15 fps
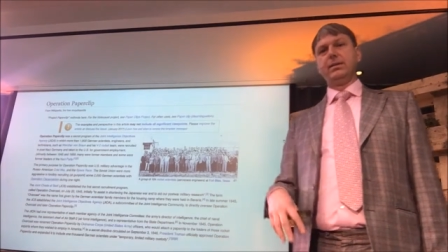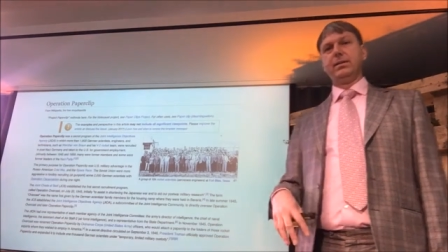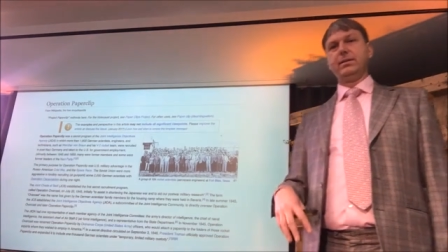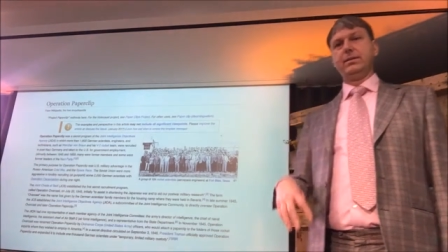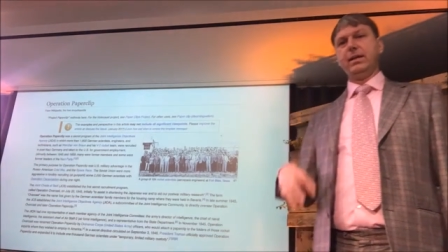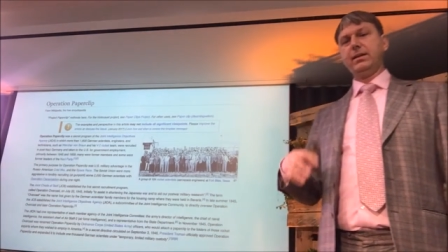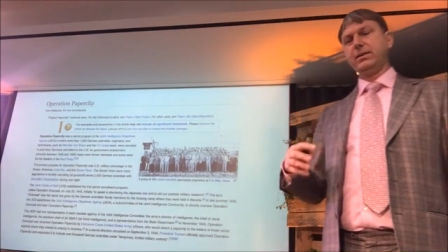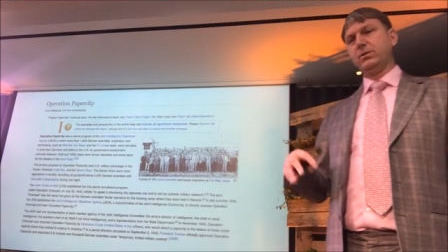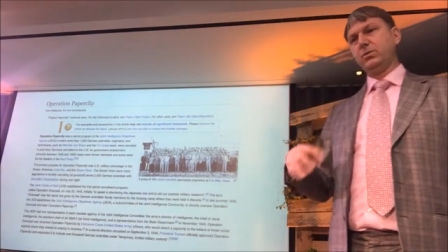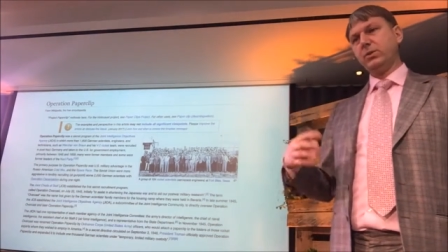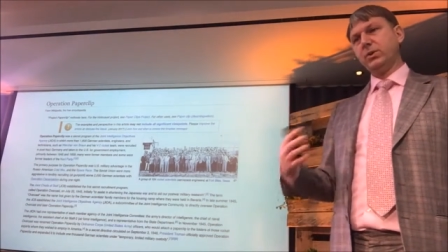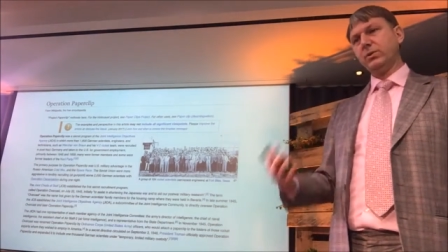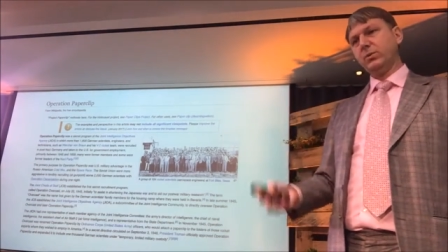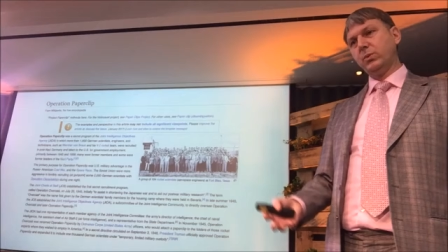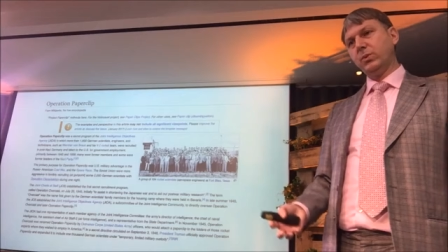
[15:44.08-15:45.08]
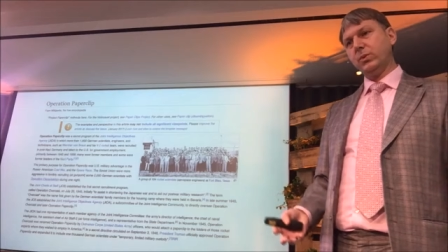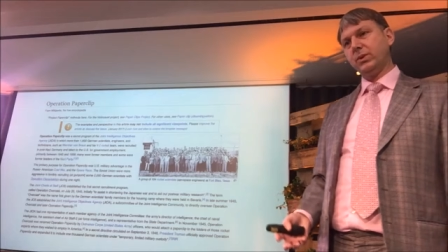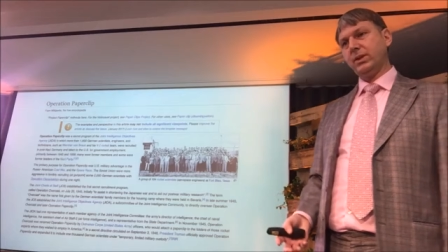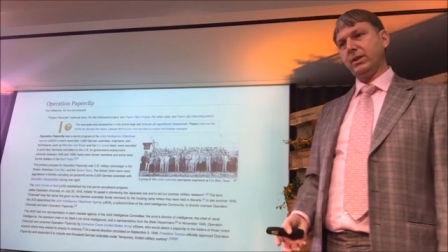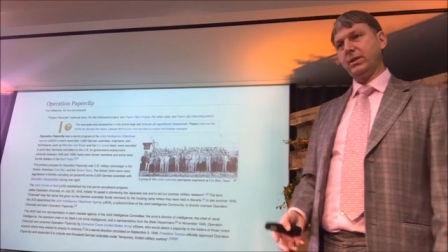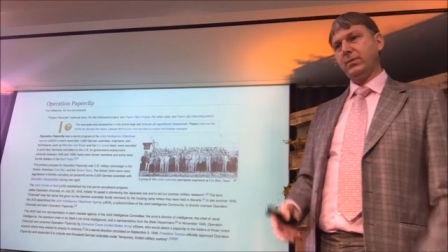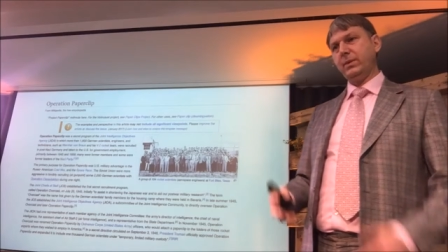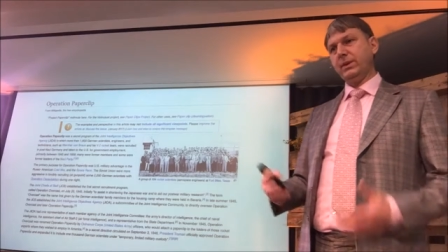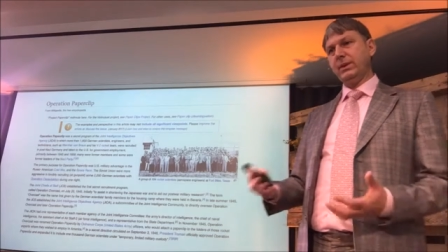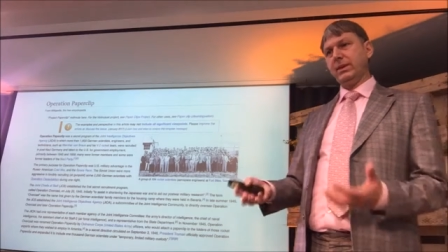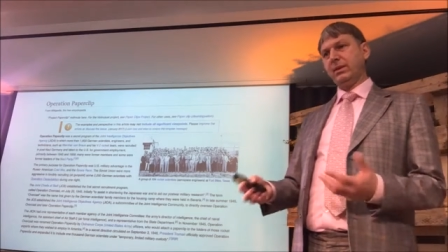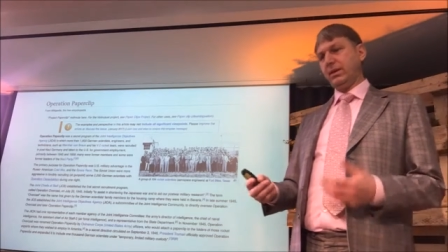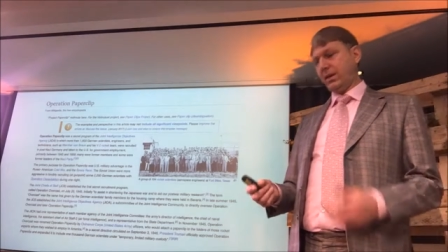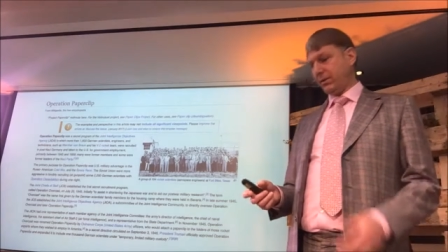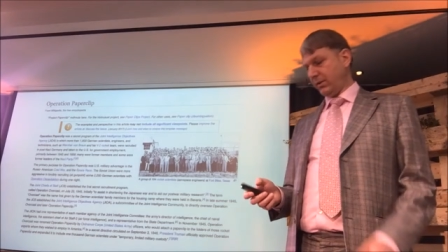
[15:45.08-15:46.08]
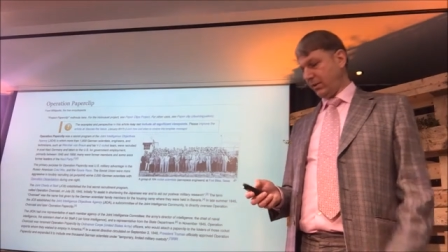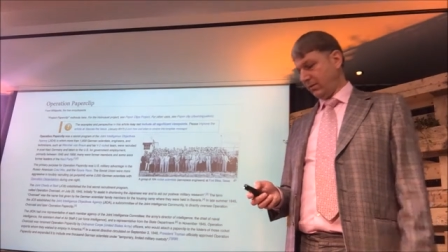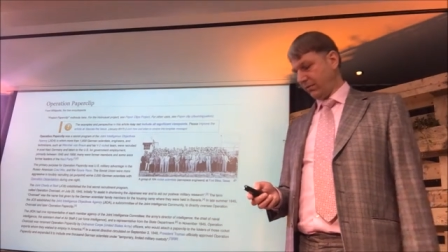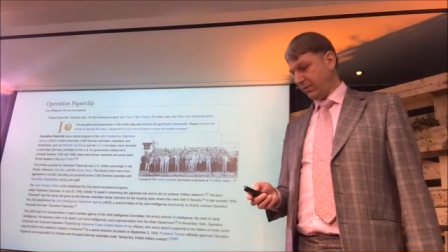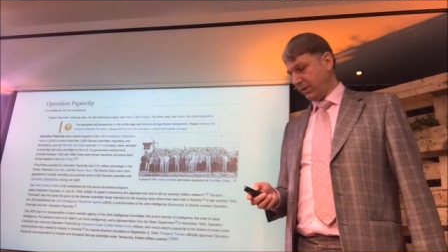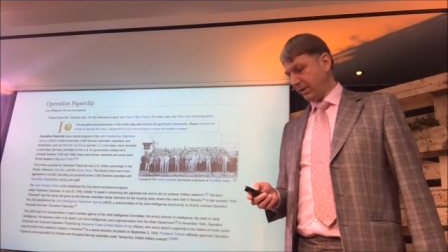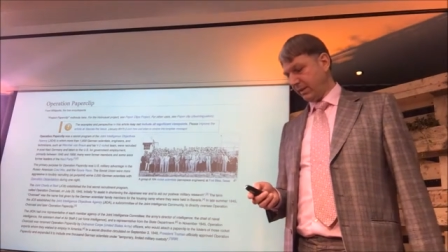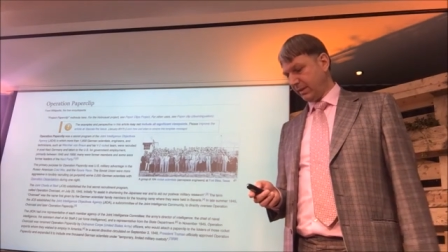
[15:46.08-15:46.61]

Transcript: the Second World War, when a lot of